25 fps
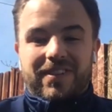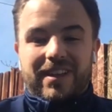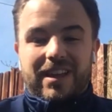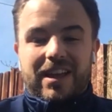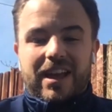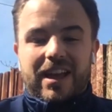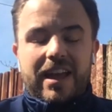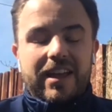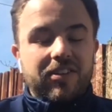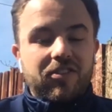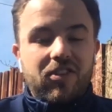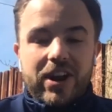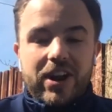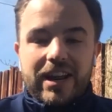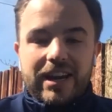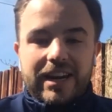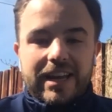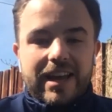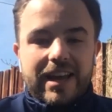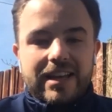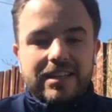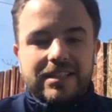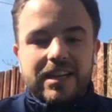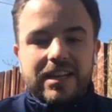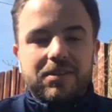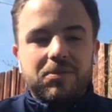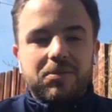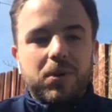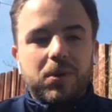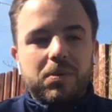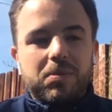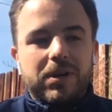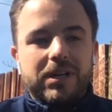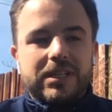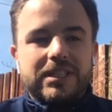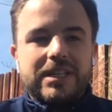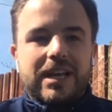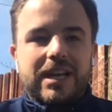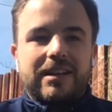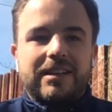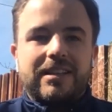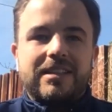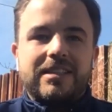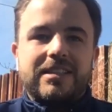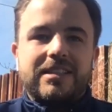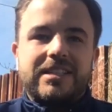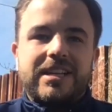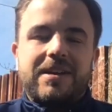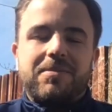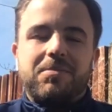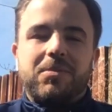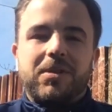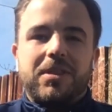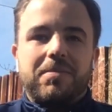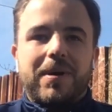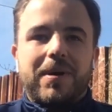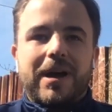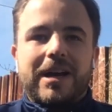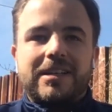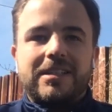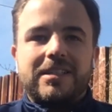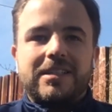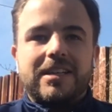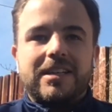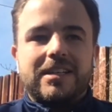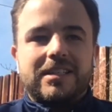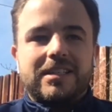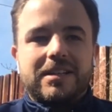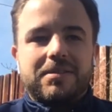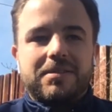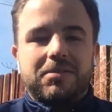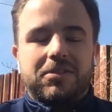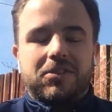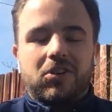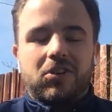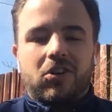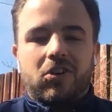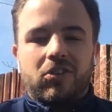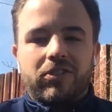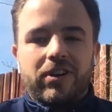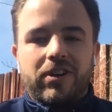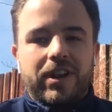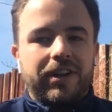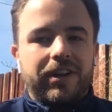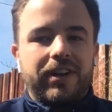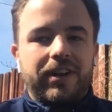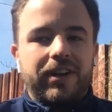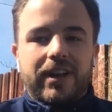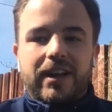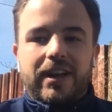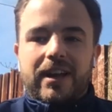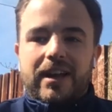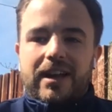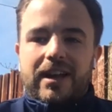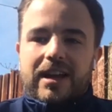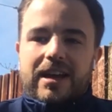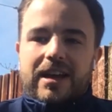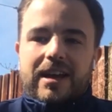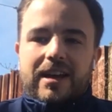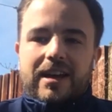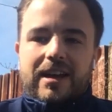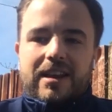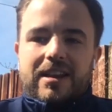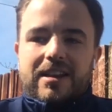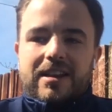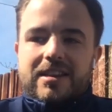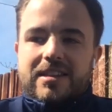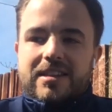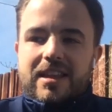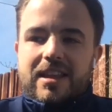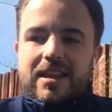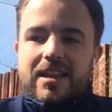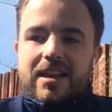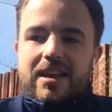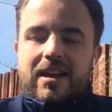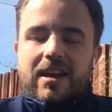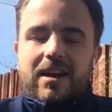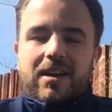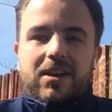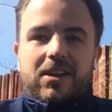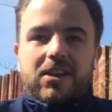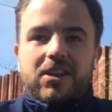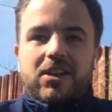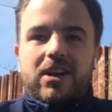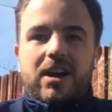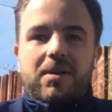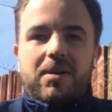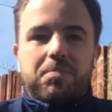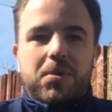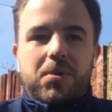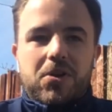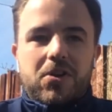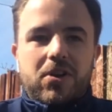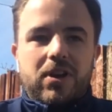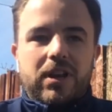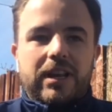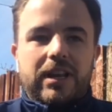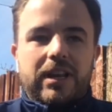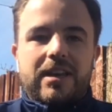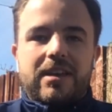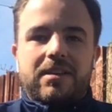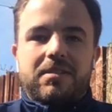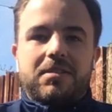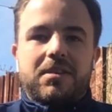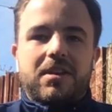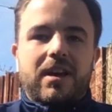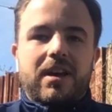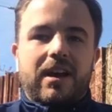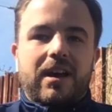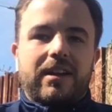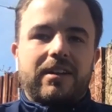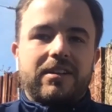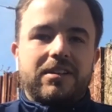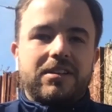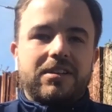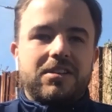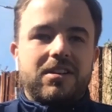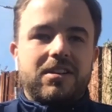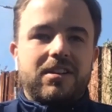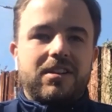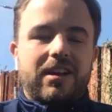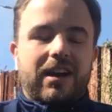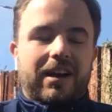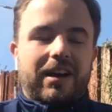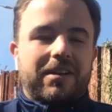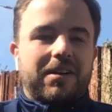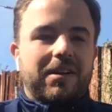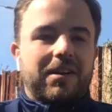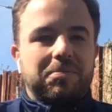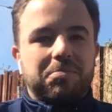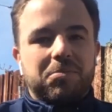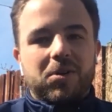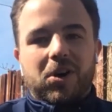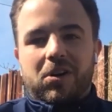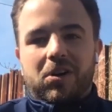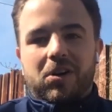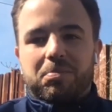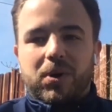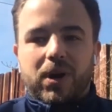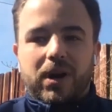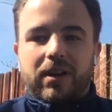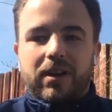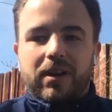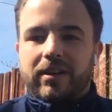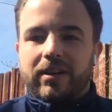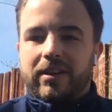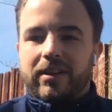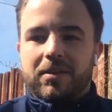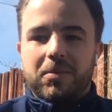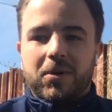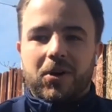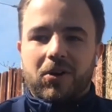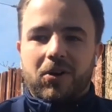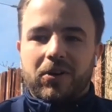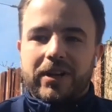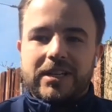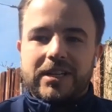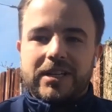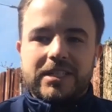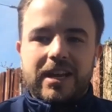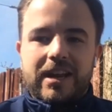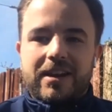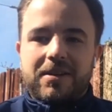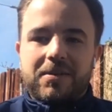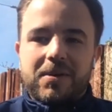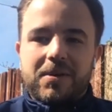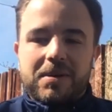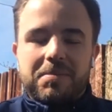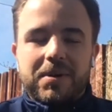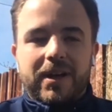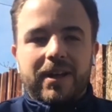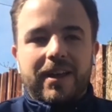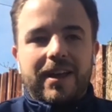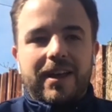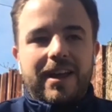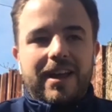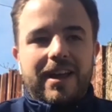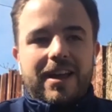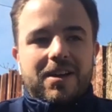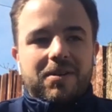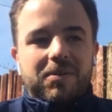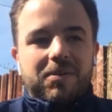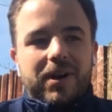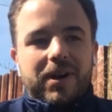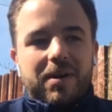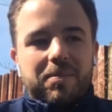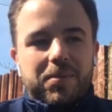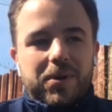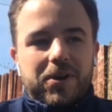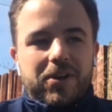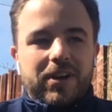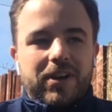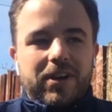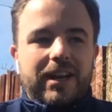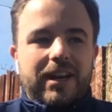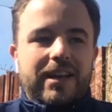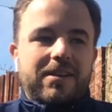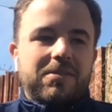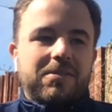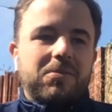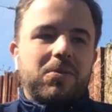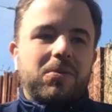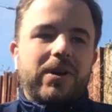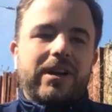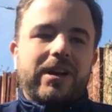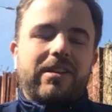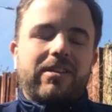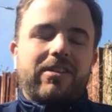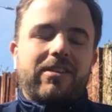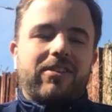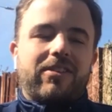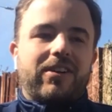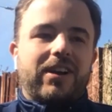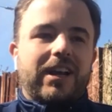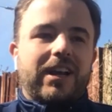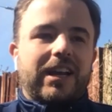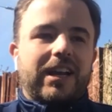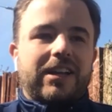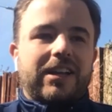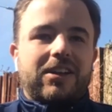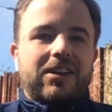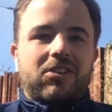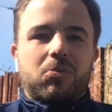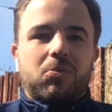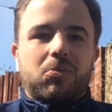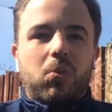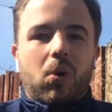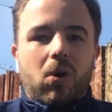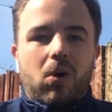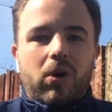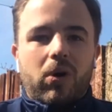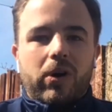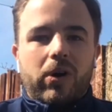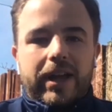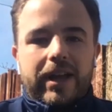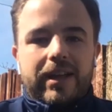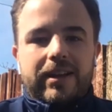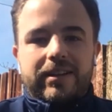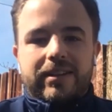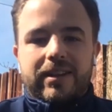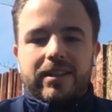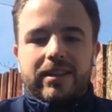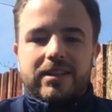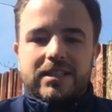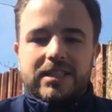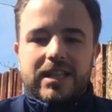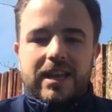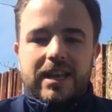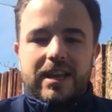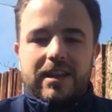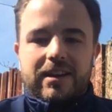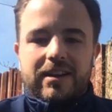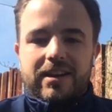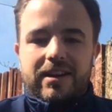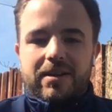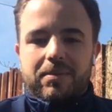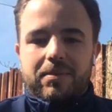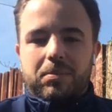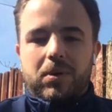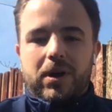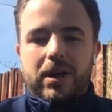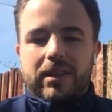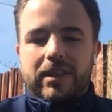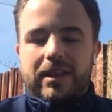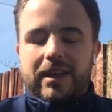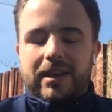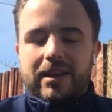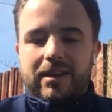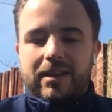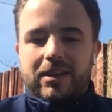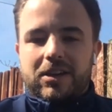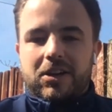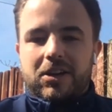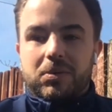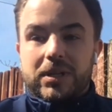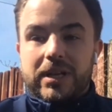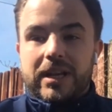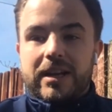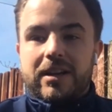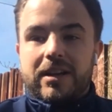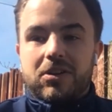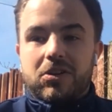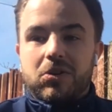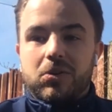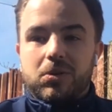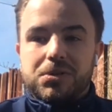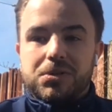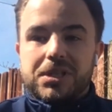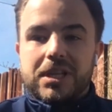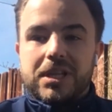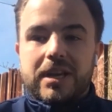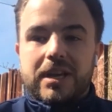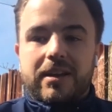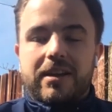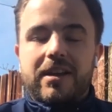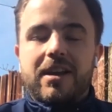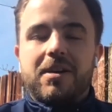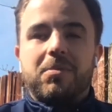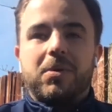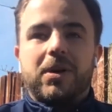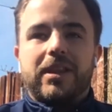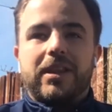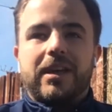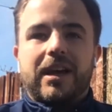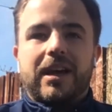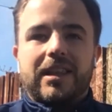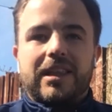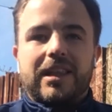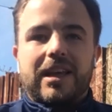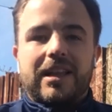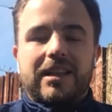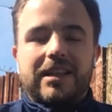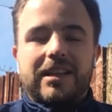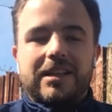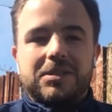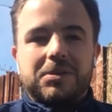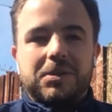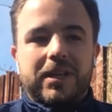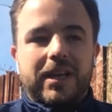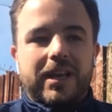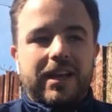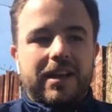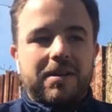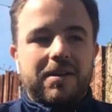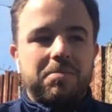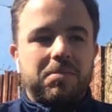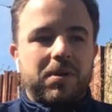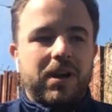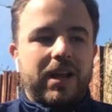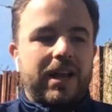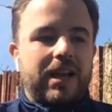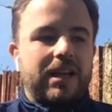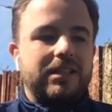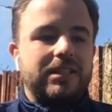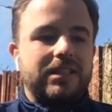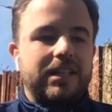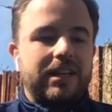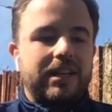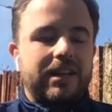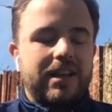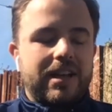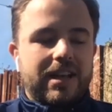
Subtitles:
It really is, and we were exactly the same with the Masters in Torren. And you're up early, and I'm not brilliant in the mornings anyway, but we're up early. We walk into the stadium where an indoor stadium where the athletics were taking place, and